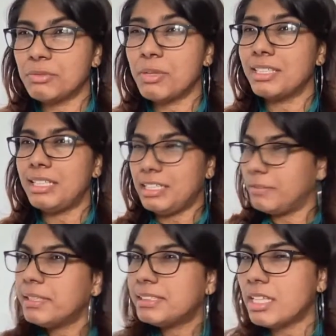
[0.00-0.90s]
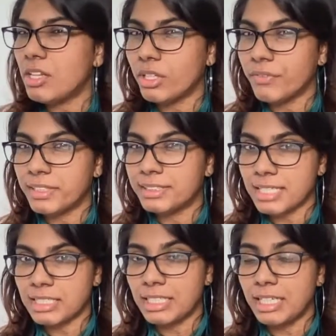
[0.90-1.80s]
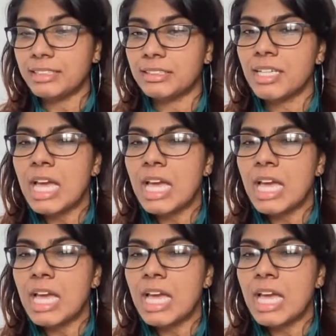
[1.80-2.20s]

what limits a lot of us at least,